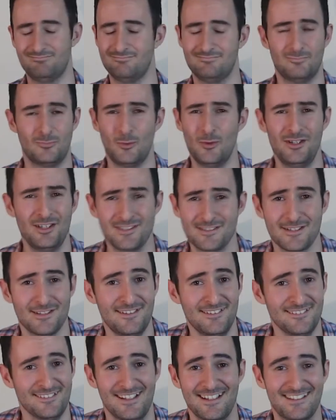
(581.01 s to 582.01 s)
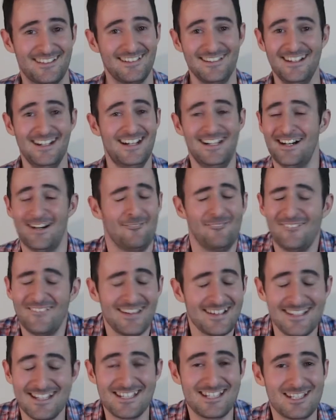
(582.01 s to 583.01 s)
what? Like,
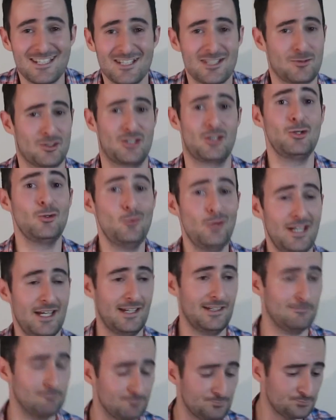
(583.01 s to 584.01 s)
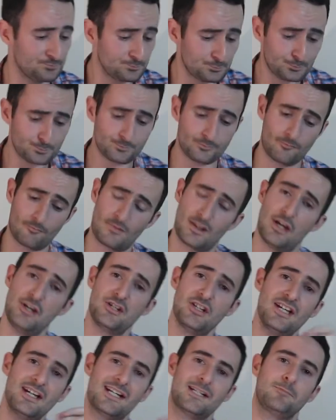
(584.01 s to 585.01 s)
what? This is just too weird.
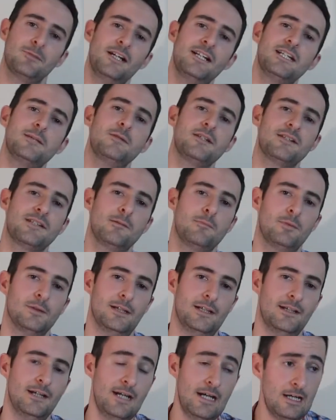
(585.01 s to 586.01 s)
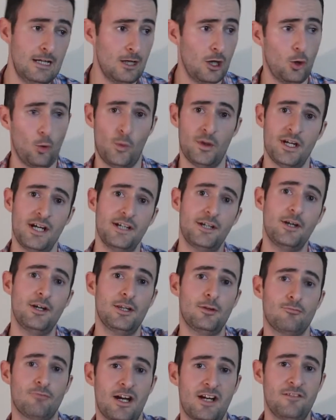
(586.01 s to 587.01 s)
So they explained it to me simply. When I go to the
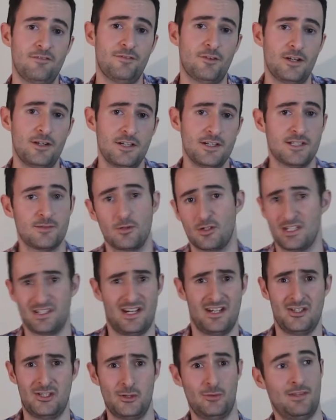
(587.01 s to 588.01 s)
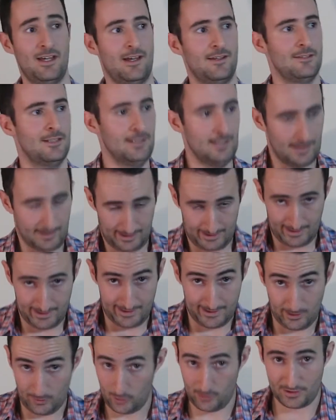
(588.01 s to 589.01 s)
rainforest, because I do that
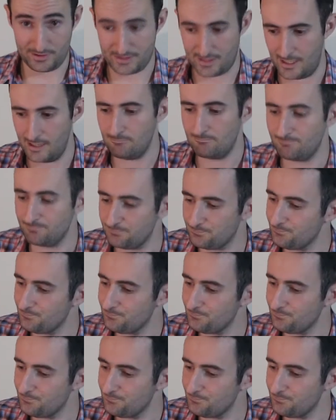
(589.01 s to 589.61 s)
all the time,